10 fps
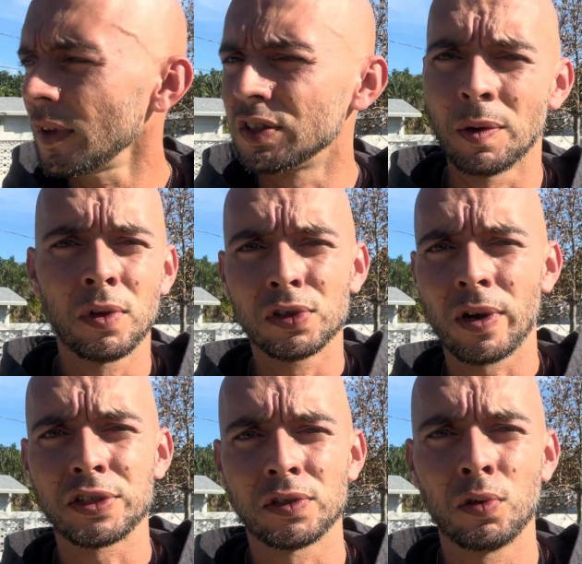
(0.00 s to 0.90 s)
Some of those are
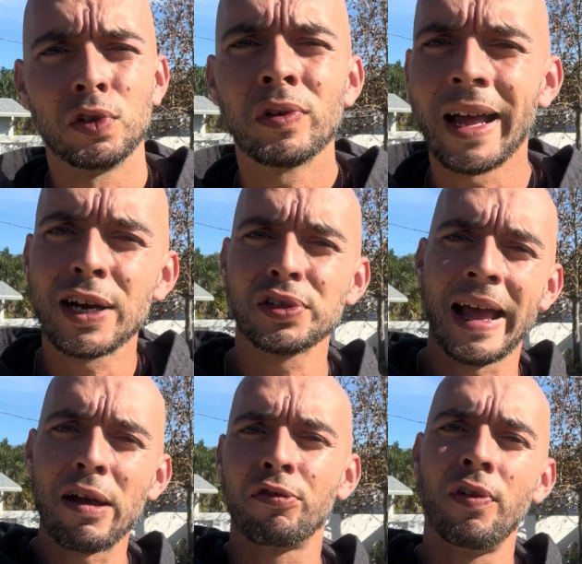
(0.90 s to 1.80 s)
actually cool. You can actually
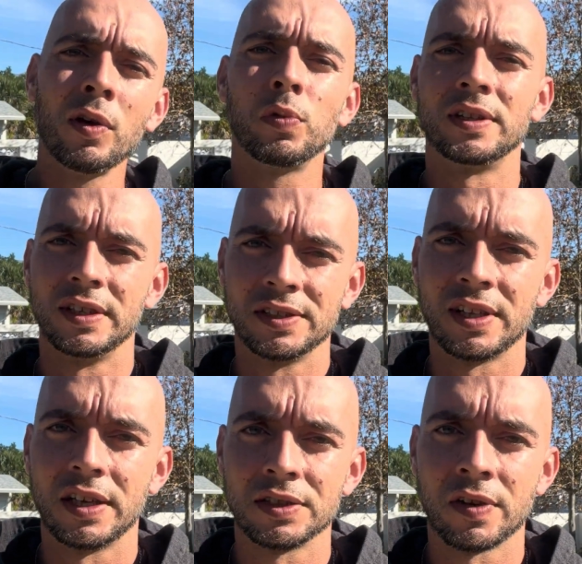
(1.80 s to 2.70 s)
have fun with these
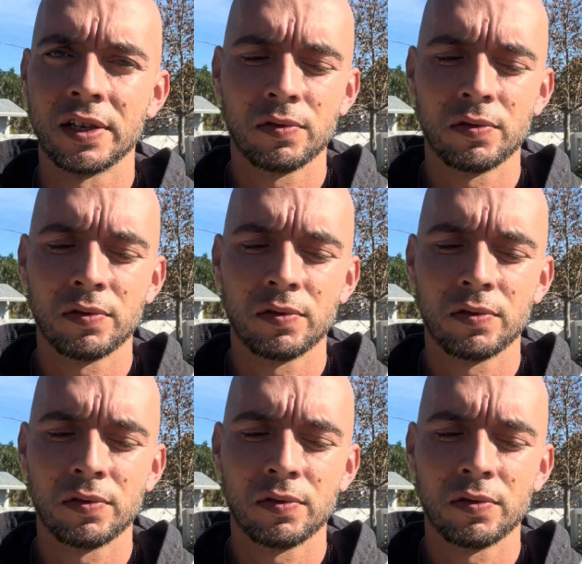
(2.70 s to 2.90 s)
things, right?